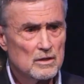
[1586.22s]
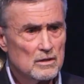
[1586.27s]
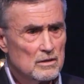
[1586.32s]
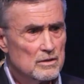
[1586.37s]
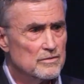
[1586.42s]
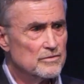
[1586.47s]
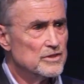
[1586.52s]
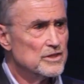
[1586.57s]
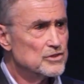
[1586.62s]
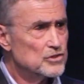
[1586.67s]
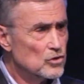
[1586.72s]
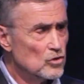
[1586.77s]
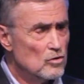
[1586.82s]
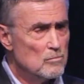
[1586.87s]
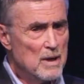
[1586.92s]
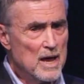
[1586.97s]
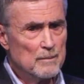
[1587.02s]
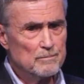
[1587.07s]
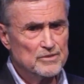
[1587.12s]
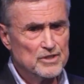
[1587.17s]
the tomb
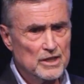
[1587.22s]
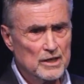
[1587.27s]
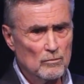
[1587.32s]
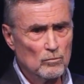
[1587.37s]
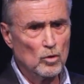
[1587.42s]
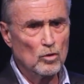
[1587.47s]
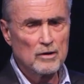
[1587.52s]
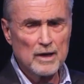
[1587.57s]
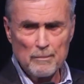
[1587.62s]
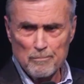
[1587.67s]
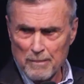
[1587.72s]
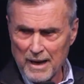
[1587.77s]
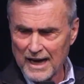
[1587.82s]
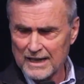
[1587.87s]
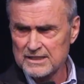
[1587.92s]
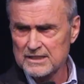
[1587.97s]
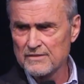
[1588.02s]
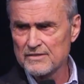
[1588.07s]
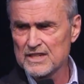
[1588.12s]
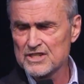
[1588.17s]
empty, and we'll get back
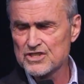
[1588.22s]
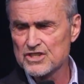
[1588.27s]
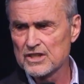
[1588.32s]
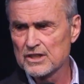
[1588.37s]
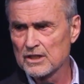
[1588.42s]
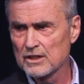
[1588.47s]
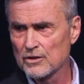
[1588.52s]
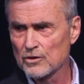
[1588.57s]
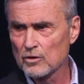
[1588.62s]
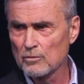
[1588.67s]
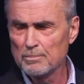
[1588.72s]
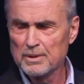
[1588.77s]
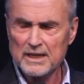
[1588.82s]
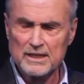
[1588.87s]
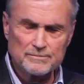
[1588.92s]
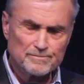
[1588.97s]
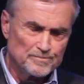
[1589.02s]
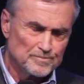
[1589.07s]
to this in a little bit.